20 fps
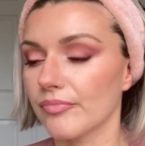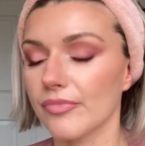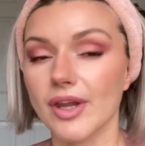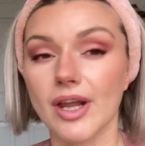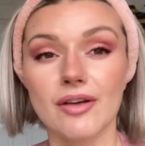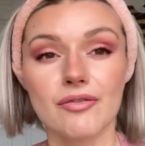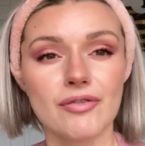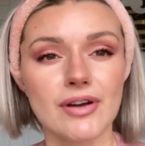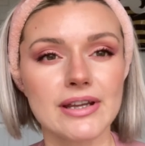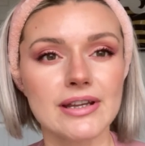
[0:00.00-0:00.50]

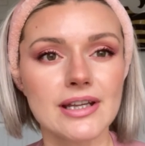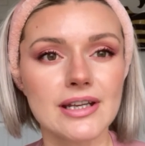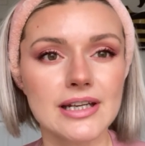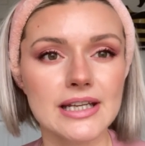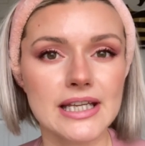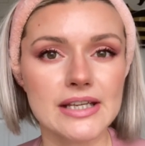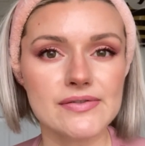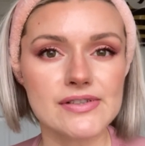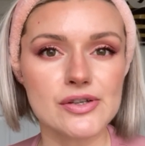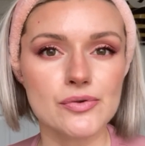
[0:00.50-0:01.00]
I find that it
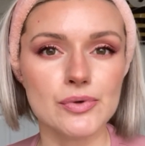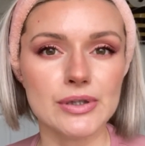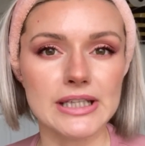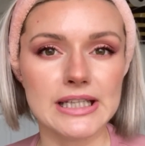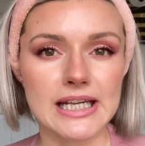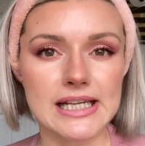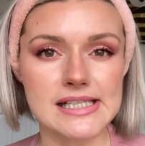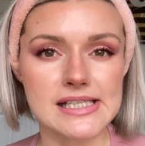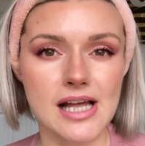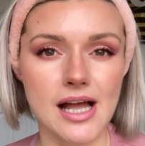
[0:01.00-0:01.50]
gives a really
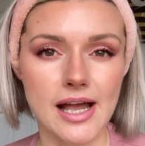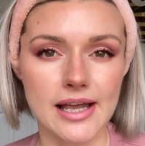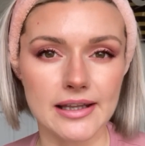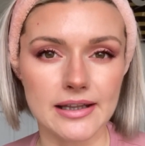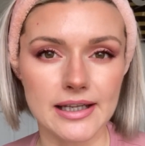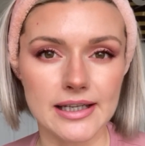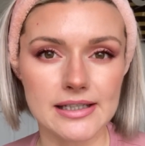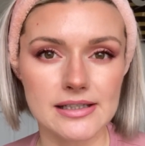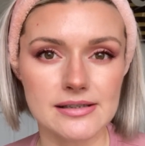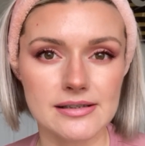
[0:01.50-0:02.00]
nice
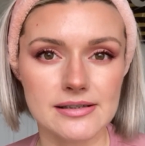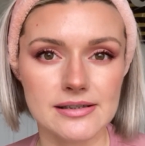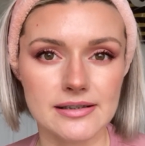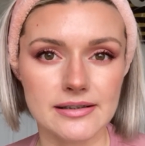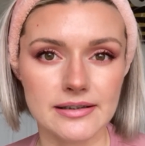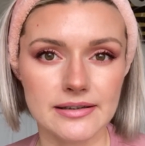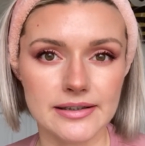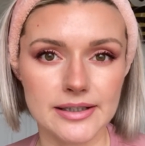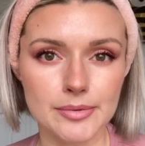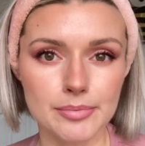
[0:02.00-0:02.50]
highlight to
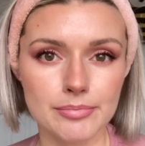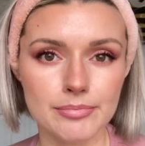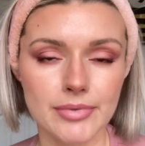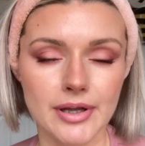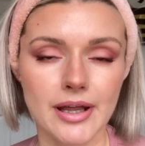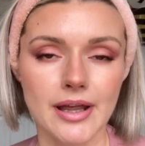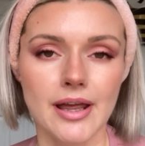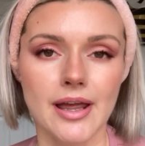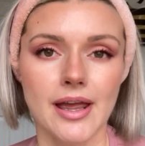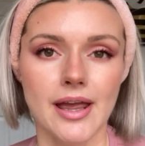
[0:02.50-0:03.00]
the lip,
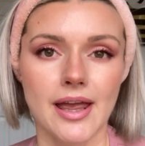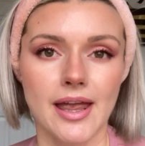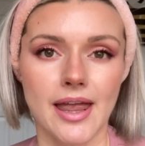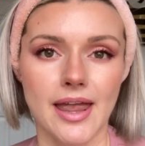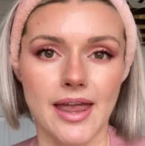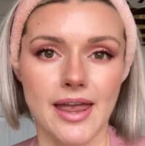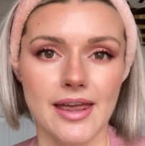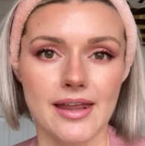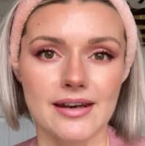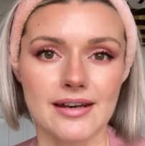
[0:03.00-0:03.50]

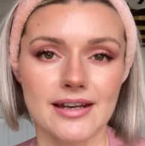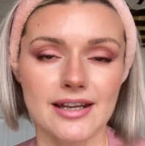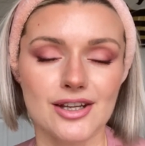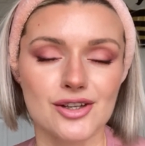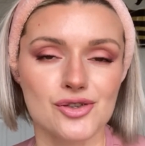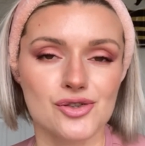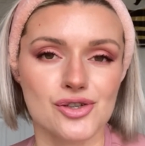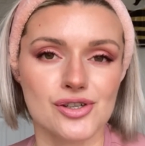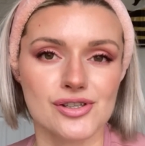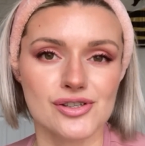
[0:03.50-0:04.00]
and
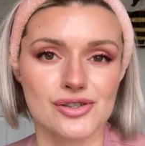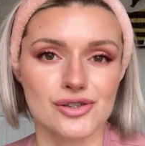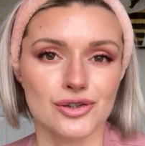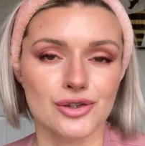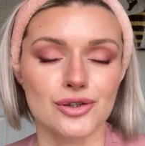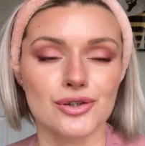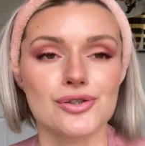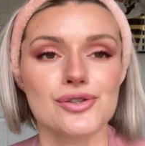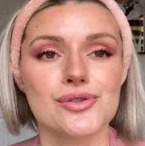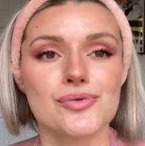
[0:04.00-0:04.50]
it just
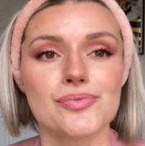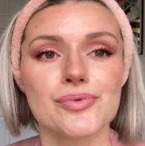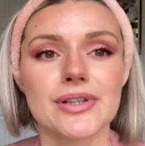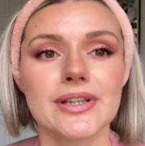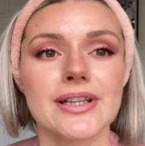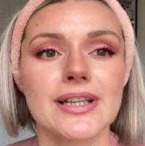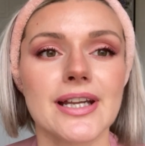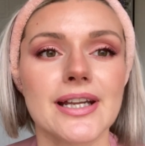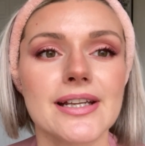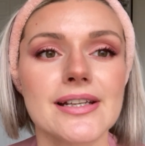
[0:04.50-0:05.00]
looks
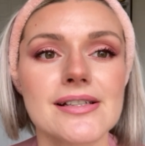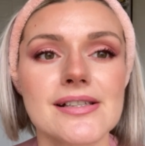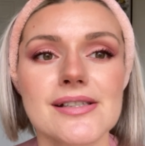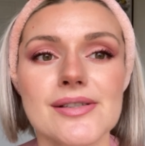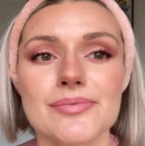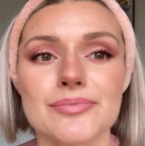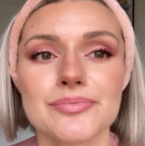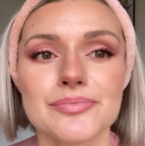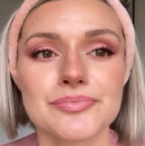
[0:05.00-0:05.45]
really nice.